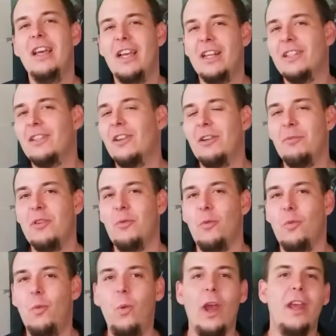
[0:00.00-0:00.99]
It's going to be
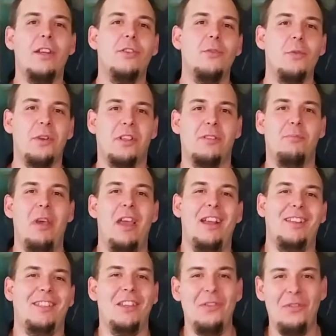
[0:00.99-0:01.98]
way too
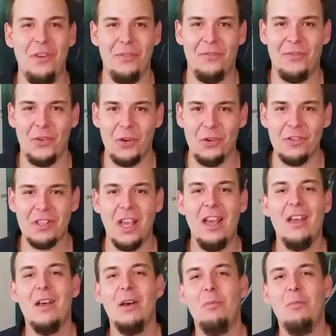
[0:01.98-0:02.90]
expensive at first,